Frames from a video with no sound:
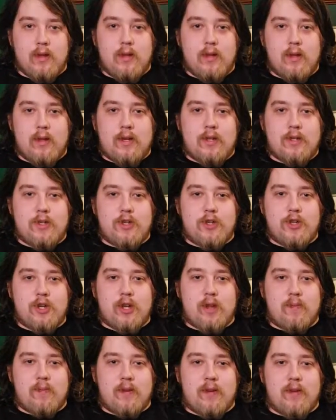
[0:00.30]
Ladies and
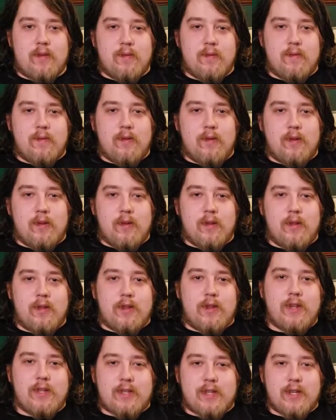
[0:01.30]
gentlemen,
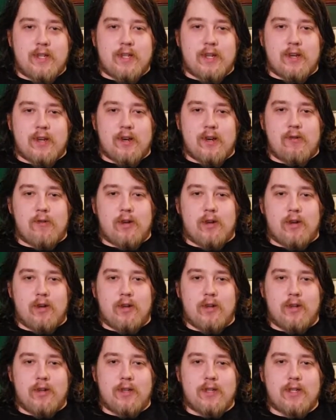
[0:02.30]
this isn't Noah.
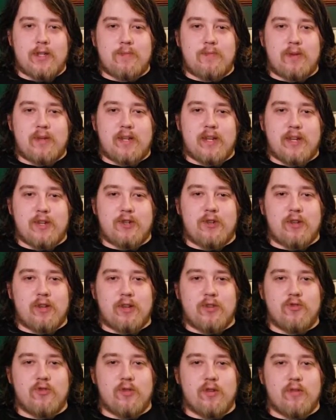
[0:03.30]
This is potentially
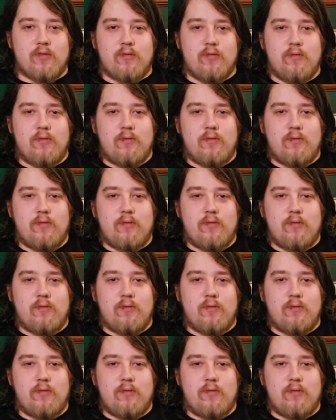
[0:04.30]
Drew.